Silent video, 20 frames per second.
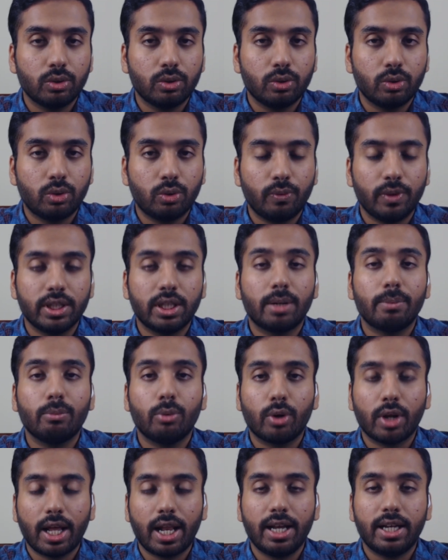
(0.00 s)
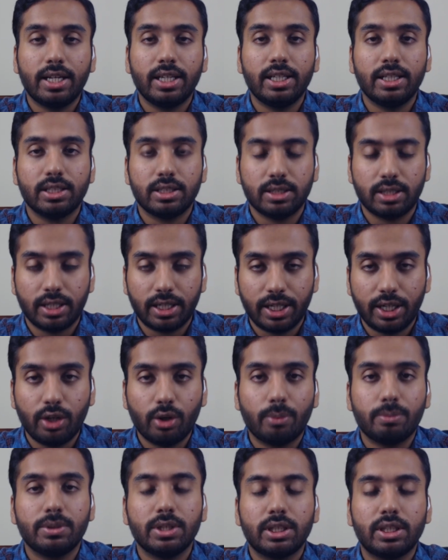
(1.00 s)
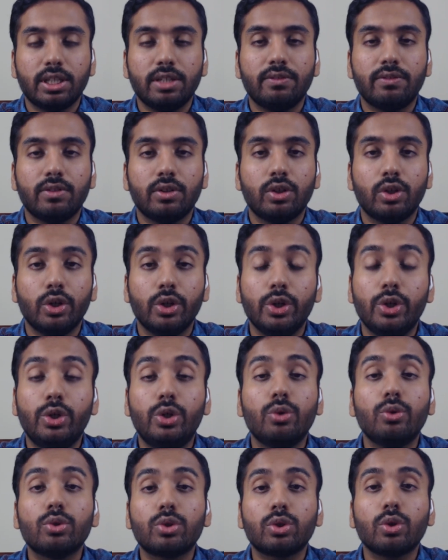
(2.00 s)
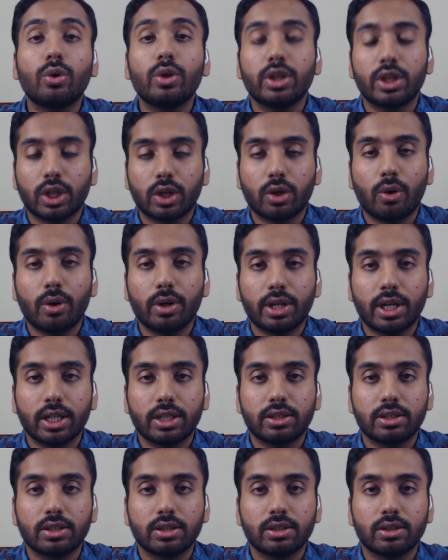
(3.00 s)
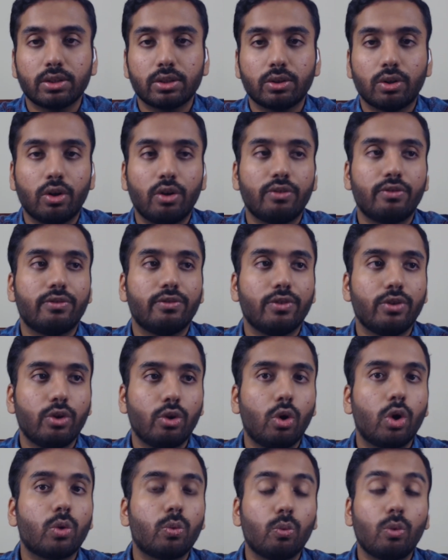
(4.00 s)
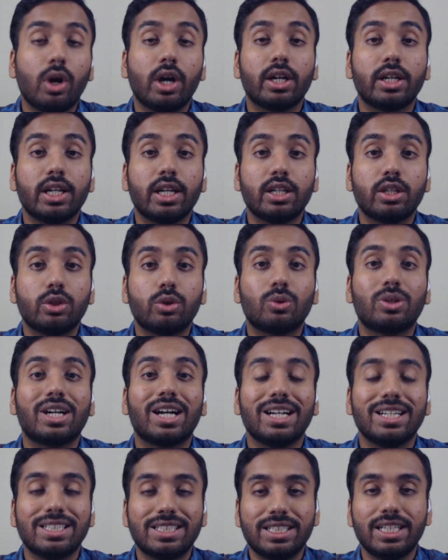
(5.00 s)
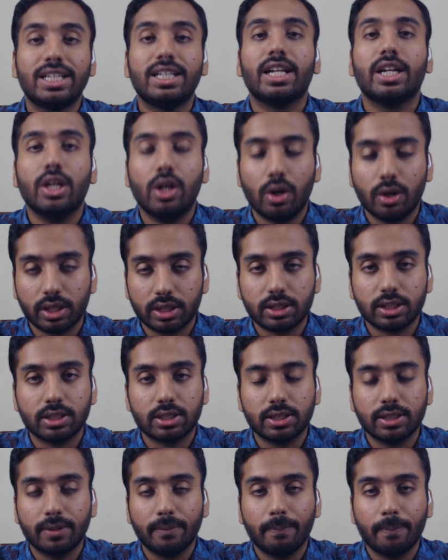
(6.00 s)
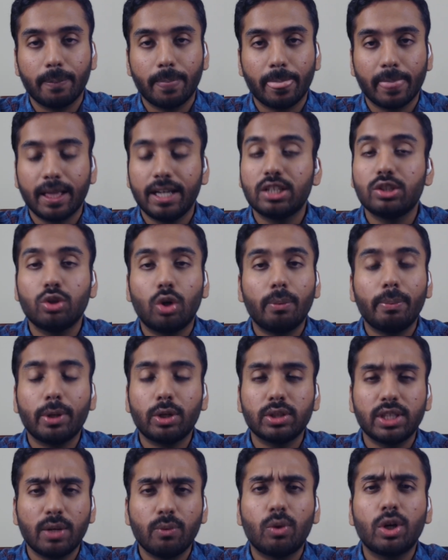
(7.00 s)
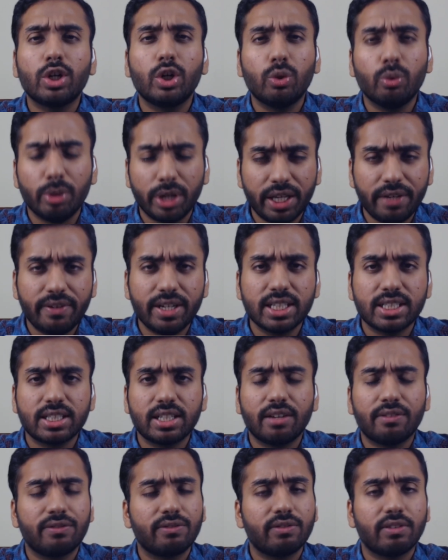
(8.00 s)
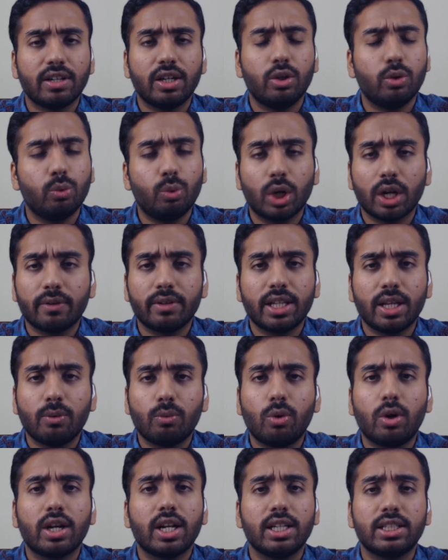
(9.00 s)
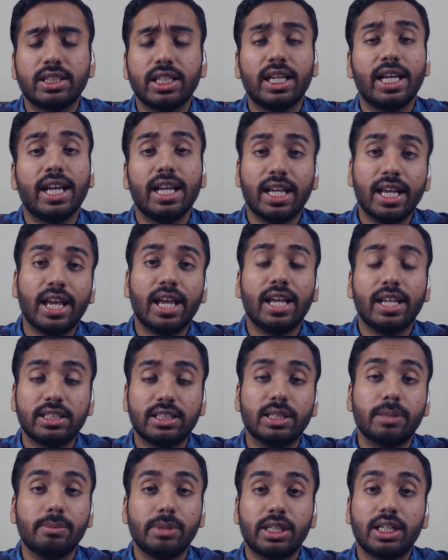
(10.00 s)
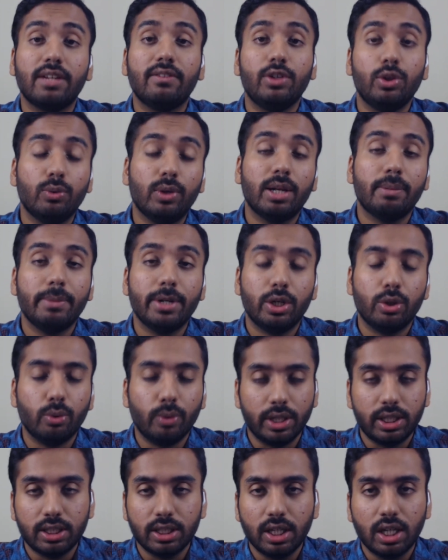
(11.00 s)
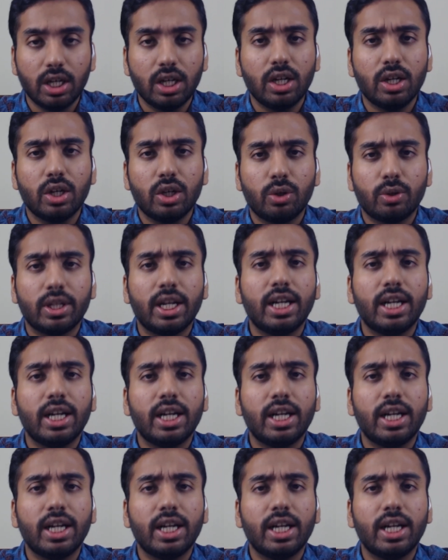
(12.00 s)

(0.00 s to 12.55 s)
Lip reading: to whether morality is really objective do so in the context of not wanting to consider that God exists. It is not because they want to do deviant stuff and do whatever they want and say, hey, it's subjective, you let me do it. No, that